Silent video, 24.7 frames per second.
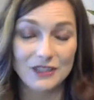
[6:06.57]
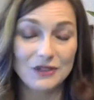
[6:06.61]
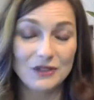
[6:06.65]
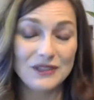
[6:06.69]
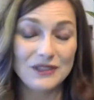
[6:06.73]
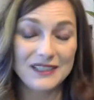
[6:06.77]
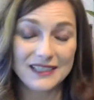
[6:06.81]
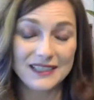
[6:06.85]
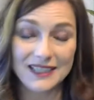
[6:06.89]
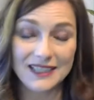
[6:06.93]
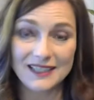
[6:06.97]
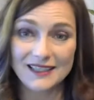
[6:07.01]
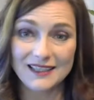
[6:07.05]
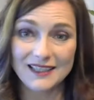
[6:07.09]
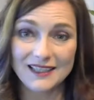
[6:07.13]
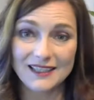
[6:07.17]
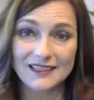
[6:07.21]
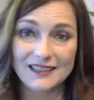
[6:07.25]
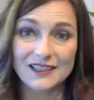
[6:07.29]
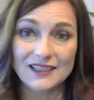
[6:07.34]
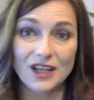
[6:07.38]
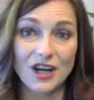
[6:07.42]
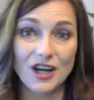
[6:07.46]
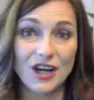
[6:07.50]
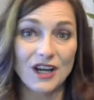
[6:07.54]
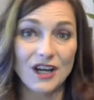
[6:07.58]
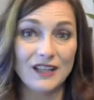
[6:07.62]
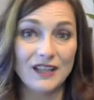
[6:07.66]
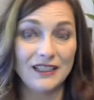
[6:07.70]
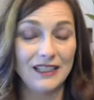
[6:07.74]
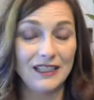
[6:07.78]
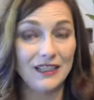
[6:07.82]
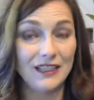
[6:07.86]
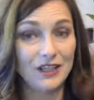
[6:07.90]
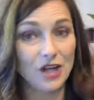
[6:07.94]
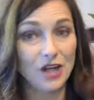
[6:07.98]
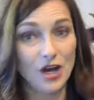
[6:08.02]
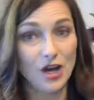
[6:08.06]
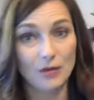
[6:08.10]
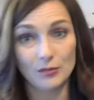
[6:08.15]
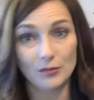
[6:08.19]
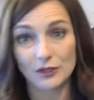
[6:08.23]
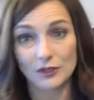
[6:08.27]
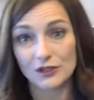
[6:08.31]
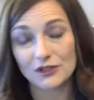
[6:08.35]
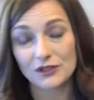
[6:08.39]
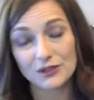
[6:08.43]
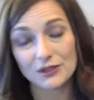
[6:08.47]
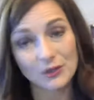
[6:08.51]
you see this on
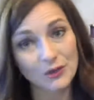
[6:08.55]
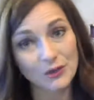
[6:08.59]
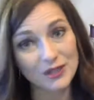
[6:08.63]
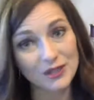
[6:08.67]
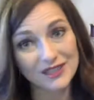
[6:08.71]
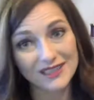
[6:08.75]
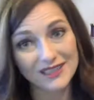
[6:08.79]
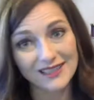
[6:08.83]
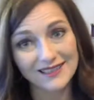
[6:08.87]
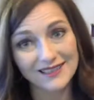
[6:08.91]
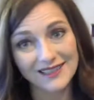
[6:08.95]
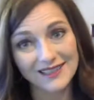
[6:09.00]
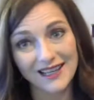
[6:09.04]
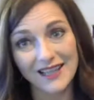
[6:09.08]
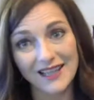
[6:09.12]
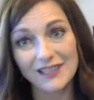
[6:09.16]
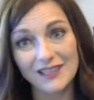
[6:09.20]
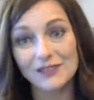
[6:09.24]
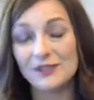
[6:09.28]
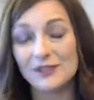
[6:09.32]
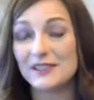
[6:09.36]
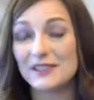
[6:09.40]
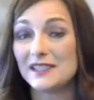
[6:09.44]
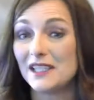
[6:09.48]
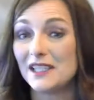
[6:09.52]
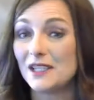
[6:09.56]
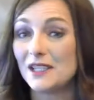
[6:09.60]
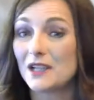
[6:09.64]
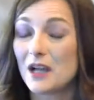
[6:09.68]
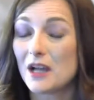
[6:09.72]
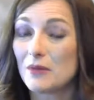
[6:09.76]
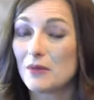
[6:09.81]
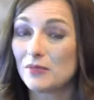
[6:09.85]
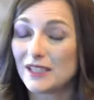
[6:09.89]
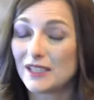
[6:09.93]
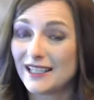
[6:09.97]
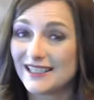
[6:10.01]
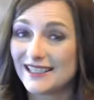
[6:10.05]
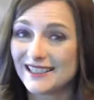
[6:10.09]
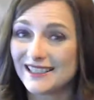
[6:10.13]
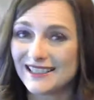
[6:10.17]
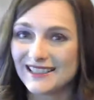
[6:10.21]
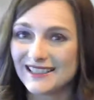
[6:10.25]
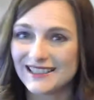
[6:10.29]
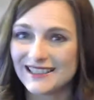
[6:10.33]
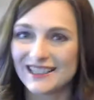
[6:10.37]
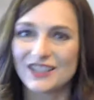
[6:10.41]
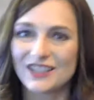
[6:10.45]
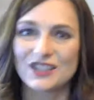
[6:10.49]
e-commerce stores online. You see it on
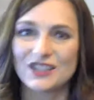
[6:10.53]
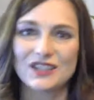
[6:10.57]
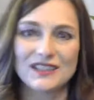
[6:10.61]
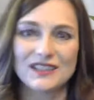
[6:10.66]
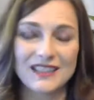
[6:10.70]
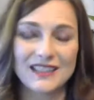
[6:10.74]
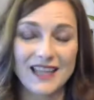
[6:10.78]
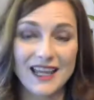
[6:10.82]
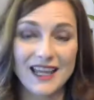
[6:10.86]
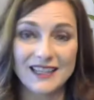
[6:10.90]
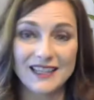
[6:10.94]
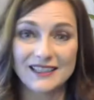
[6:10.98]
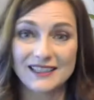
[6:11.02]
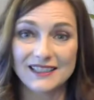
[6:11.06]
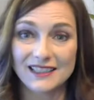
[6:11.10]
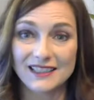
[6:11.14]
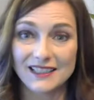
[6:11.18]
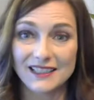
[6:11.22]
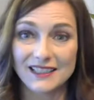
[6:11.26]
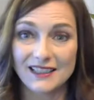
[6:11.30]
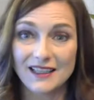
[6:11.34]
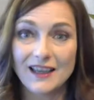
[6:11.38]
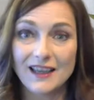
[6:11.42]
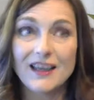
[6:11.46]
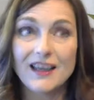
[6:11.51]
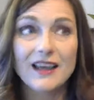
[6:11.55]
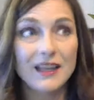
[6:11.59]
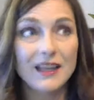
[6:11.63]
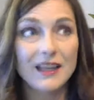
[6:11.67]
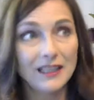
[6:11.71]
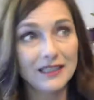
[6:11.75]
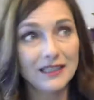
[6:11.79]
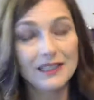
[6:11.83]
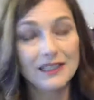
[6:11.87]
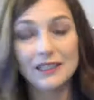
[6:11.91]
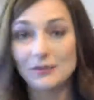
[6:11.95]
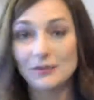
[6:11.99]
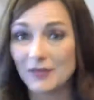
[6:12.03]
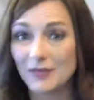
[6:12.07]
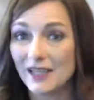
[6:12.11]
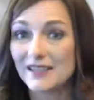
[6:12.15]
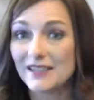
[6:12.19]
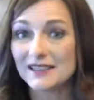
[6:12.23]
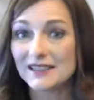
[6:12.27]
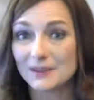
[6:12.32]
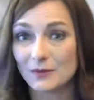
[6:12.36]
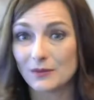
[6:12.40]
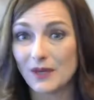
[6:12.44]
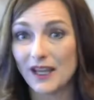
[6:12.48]
places such as Etsy, eBay
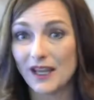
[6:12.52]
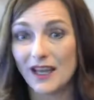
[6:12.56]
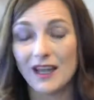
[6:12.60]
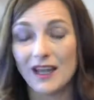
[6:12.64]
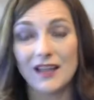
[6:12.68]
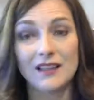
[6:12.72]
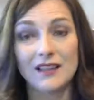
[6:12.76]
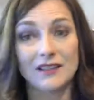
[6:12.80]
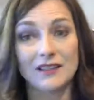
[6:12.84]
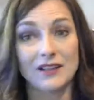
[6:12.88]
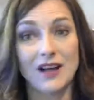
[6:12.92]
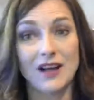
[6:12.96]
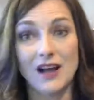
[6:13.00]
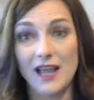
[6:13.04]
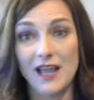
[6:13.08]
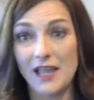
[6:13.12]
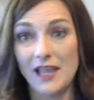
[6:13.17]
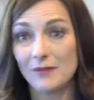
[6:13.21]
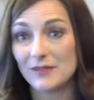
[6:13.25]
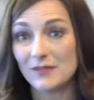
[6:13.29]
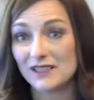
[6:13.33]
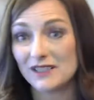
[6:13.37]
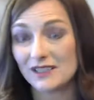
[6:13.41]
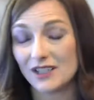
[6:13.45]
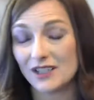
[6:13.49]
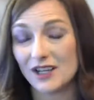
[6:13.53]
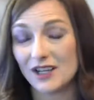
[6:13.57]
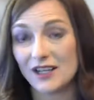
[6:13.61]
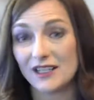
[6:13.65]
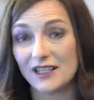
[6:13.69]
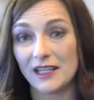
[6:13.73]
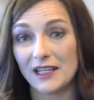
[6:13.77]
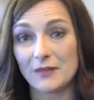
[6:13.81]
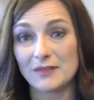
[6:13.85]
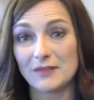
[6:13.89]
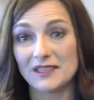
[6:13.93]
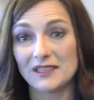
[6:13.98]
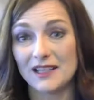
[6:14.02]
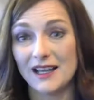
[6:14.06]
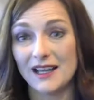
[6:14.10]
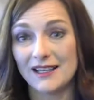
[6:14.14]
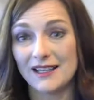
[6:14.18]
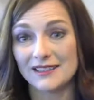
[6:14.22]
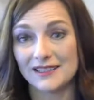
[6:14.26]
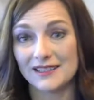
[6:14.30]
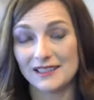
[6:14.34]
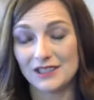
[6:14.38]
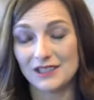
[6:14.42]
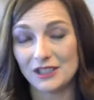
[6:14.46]
as well. They're Amazon. Amazon
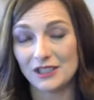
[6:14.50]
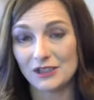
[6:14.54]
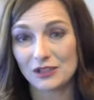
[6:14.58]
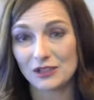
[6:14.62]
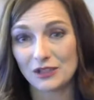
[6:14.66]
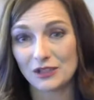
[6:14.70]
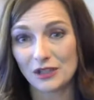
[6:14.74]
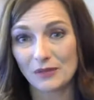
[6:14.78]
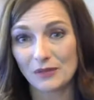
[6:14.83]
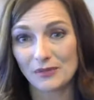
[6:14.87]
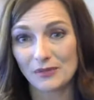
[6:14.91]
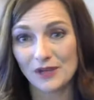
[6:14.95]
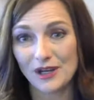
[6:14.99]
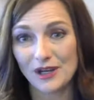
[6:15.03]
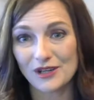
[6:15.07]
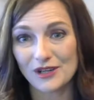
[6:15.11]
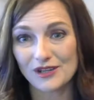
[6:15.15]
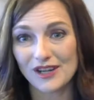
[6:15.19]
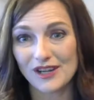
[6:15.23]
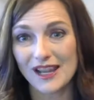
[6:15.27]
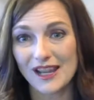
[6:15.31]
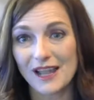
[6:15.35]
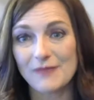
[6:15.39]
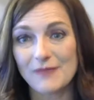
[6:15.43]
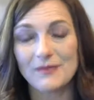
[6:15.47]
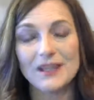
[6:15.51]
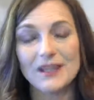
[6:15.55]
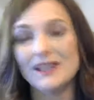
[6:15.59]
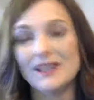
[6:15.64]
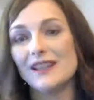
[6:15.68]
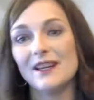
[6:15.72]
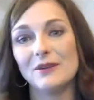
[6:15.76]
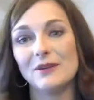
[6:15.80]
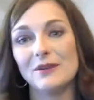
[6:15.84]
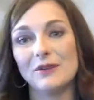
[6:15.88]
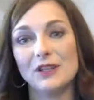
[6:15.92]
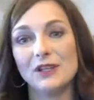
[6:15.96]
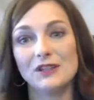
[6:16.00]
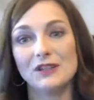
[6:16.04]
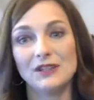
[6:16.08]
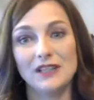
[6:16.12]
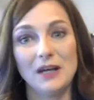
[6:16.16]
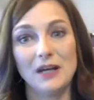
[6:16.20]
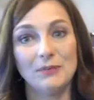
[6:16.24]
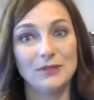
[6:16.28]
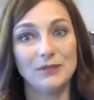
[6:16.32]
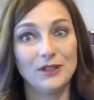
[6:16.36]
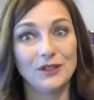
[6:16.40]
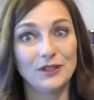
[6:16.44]
has a t-shirt program where you can
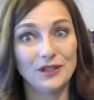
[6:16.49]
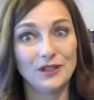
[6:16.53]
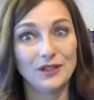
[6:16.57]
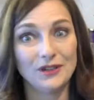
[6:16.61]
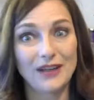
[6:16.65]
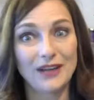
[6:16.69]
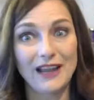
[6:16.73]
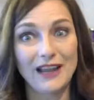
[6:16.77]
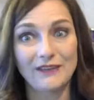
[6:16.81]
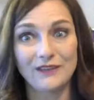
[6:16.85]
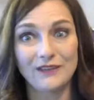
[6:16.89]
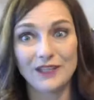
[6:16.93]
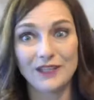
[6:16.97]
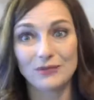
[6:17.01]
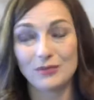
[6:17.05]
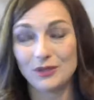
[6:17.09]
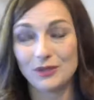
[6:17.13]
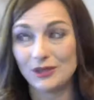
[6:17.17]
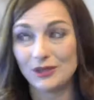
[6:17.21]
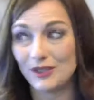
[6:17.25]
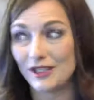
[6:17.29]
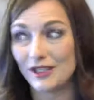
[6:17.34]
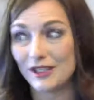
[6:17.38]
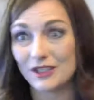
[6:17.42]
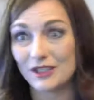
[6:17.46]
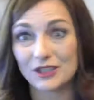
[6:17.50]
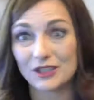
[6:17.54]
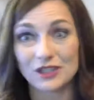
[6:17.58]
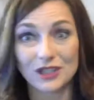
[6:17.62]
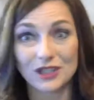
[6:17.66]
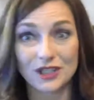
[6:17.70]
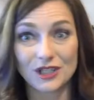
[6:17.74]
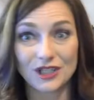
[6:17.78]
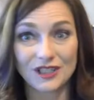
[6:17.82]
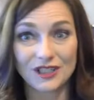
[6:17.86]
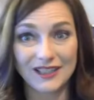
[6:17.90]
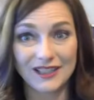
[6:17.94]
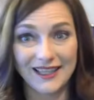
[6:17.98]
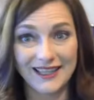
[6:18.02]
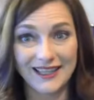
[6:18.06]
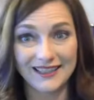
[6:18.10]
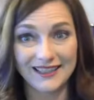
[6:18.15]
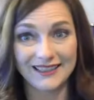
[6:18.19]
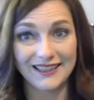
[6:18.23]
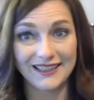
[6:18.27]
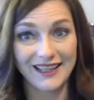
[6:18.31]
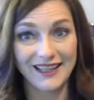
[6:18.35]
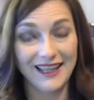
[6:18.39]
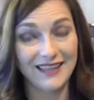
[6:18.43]
upload a graphic, put it on a shirt,
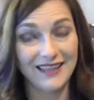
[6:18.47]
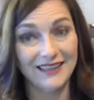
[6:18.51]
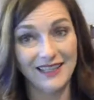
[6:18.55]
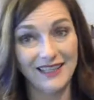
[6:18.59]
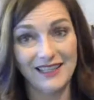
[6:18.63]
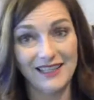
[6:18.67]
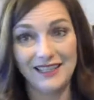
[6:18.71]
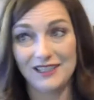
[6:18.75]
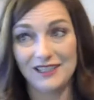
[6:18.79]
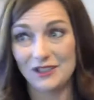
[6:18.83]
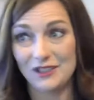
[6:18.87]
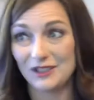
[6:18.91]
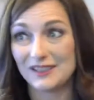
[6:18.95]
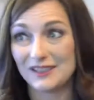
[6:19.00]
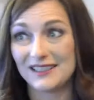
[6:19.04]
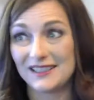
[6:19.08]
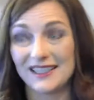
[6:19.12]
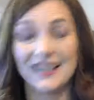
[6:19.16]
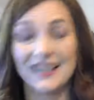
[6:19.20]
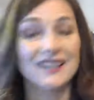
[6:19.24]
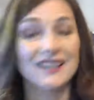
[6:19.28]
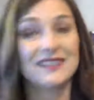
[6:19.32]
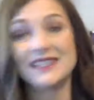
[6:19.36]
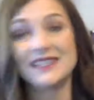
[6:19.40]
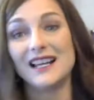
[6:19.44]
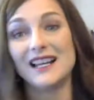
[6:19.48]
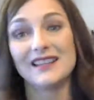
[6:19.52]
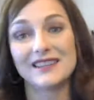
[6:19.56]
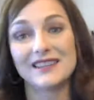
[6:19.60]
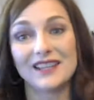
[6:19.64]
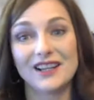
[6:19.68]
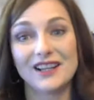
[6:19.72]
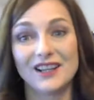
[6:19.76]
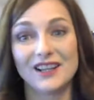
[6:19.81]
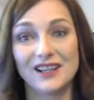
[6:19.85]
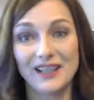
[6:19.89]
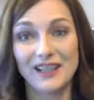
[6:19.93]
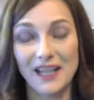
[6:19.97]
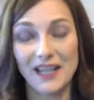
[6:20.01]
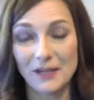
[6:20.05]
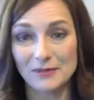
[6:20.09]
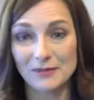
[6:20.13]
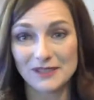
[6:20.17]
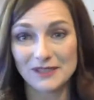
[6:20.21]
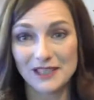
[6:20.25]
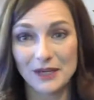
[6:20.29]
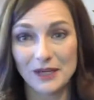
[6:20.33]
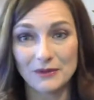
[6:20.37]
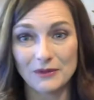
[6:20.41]
and then it just sells out there on
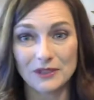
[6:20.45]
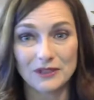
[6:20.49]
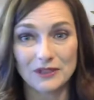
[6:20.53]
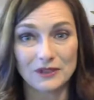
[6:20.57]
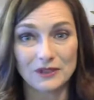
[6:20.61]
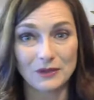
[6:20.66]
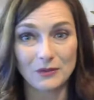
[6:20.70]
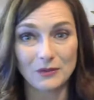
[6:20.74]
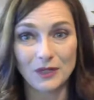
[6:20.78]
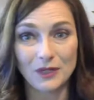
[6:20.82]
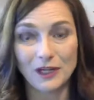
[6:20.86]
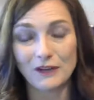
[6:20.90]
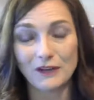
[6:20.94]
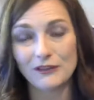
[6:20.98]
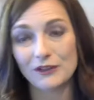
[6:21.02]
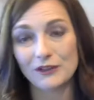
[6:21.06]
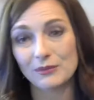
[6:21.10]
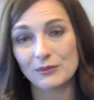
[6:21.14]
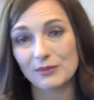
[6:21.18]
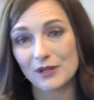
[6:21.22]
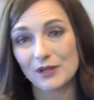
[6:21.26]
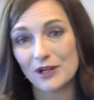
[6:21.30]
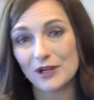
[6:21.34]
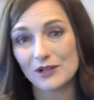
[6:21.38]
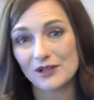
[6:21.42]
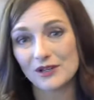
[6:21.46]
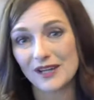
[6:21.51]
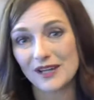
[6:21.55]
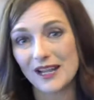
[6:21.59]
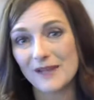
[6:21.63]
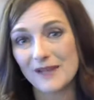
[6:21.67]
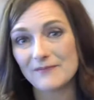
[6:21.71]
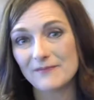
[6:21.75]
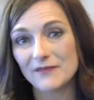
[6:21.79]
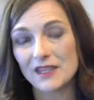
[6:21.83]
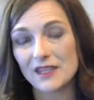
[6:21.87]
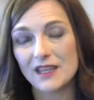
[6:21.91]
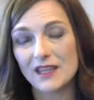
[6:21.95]
Amazon, which is a wonderful program.